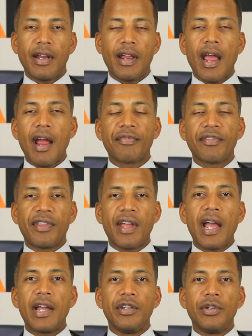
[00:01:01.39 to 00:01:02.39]
After
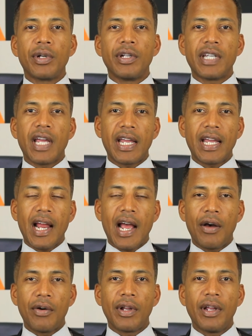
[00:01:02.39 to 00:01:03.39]
that, you can take it
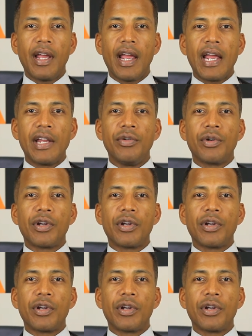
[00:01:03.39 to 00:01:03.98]
out and you